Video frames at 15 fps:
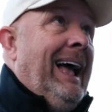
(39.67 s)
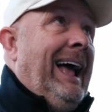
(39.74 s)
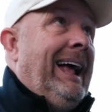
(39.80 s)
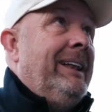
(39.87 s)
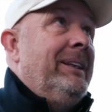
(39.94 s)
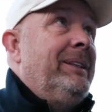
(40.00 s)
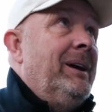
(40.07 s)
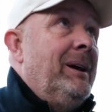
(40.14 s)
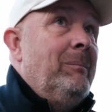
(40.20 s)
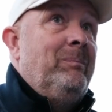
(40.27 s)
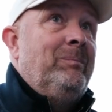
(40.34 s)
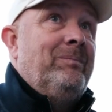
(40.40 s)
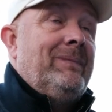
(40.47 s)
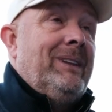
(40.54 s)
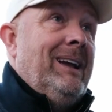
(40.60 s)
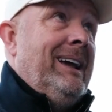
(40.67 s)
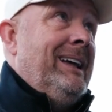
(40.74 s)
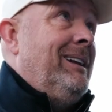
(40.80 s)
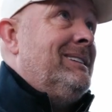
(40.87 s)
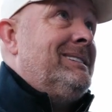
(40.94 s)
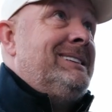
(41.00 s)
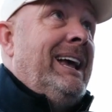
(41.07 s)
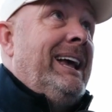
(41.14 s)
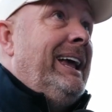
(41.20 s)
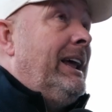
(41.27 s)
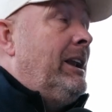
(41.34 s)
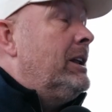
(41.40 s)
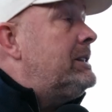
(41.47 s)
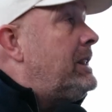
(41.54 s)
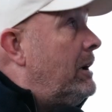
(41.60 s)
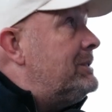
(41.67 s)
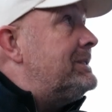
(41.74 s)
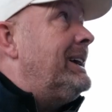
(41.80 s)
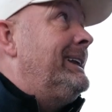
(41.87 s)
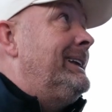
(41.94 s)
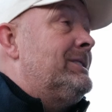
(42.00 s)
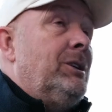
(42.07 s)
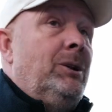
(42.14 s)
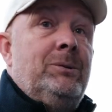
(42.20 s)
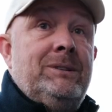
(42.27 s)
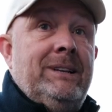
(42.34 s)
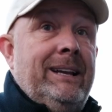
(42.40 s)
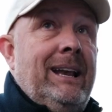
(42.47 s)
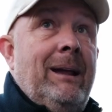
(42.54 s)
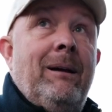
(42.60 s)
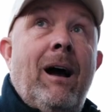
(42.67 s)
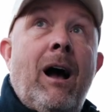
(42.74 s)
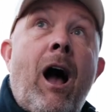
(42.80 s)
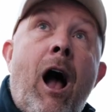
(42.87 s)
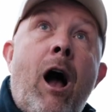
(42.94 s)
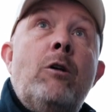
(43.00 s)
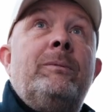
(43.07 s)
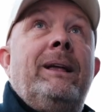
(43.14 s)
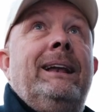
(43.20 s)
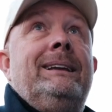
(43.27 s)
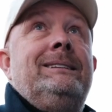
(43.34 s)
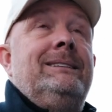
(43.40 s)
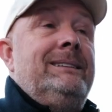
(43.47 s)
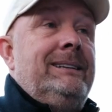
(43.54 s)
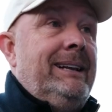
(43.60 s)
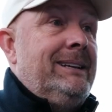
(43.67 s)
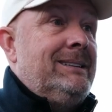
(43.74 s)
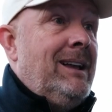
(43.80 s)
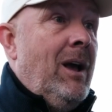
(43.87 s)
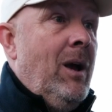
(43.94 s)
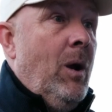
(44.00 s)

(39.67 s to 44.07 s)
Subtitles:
And I say it, and I don't say this loosely, and I hope they listen to this.